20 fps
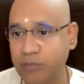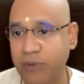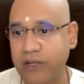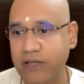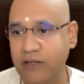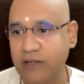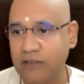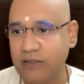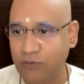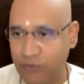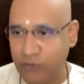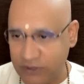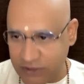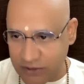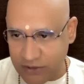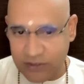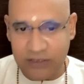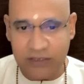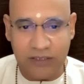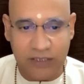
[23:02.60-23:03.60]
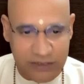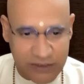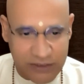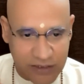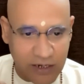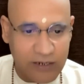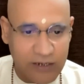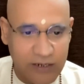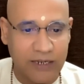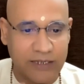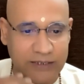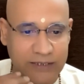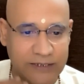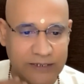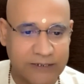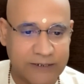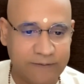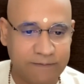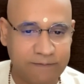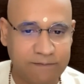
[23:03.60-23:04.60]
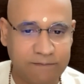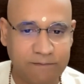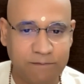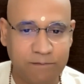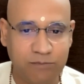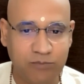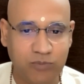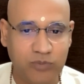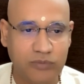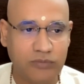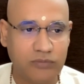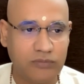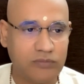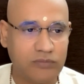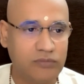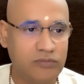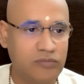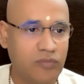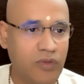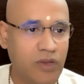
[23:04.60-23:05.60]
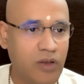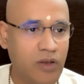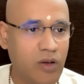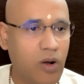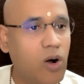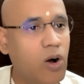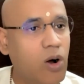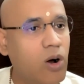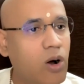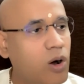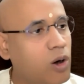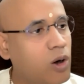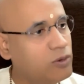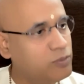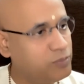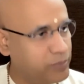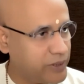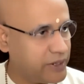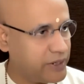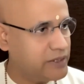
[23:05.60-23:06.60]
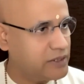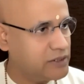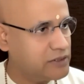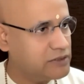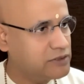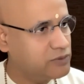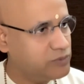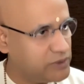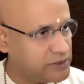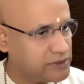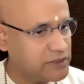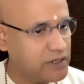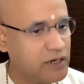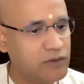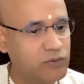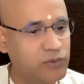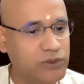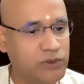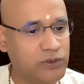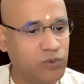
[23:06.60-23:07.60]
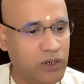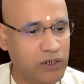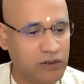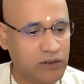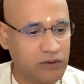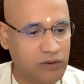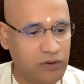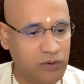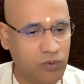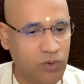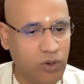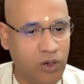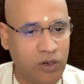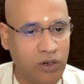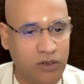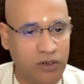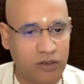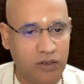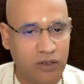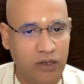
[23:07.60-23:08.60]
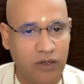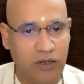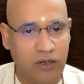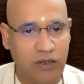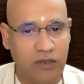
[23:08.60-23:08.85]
prayer. The first thing they start like that. All prayers will start with one. What?